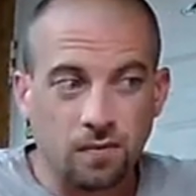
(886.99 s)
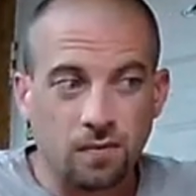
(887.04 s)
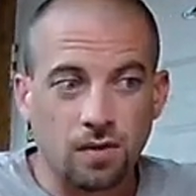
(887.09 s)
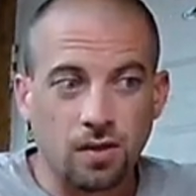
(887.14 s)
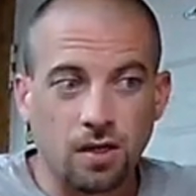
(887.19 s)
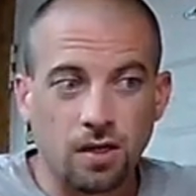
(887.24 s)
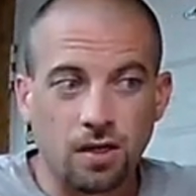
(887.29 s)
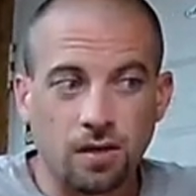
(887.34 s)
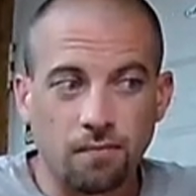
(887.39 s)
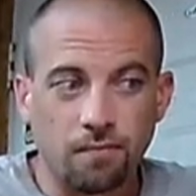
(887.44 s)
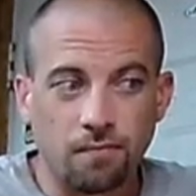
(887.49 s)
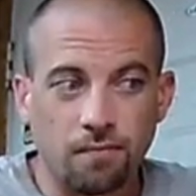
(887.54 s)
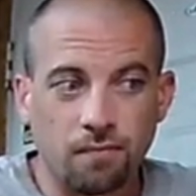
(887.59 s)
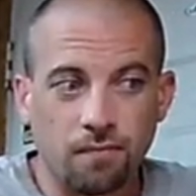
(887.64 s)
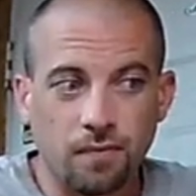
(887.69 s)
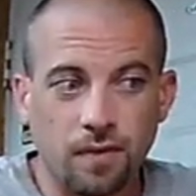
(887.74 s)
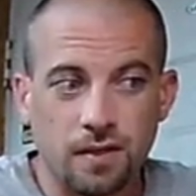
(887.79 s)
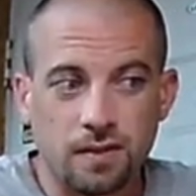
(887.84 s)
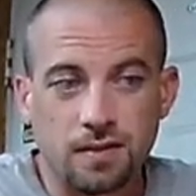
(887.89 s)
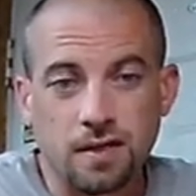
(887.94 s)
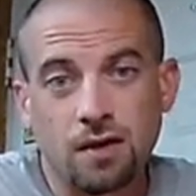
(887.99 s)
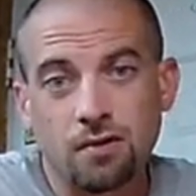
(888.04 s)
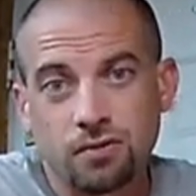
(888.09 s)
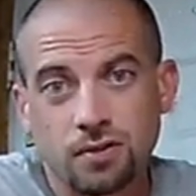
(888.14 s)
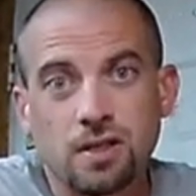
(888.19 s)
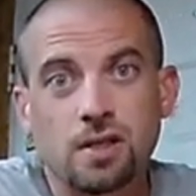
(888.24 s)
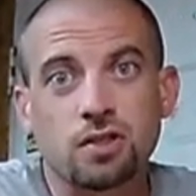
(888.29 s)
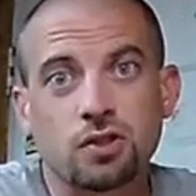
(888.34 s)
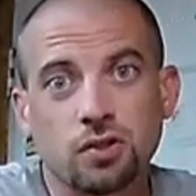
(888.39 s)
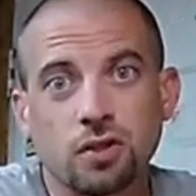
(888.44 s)
on, is now
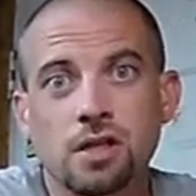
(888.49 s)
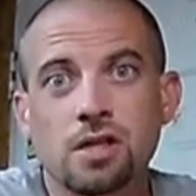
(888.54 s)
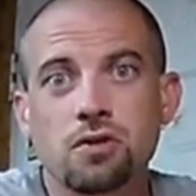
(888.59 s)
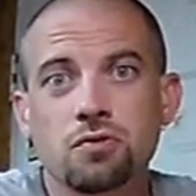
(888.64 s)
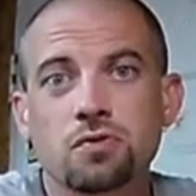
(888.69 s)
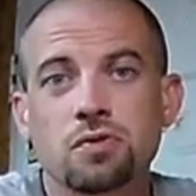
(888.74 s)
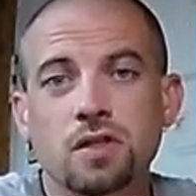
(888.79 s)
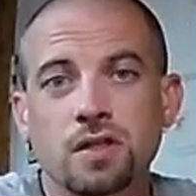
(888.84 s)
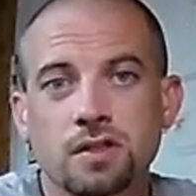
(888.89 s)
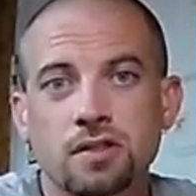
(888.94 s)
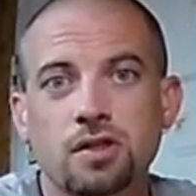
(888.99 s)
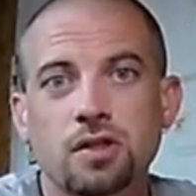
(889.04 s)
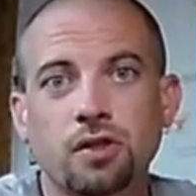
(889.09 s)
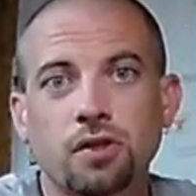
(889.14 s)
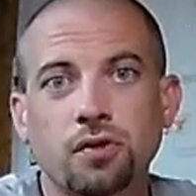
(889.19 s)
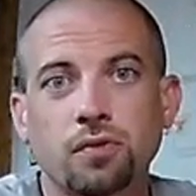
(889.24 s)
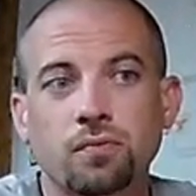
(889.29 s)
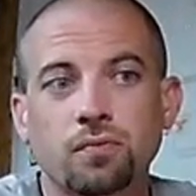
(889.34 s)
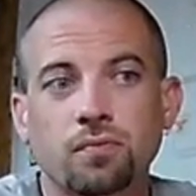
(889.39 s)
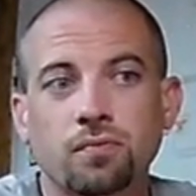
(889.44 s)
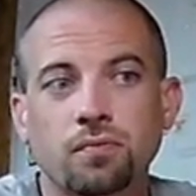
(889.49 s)
essentially useless to you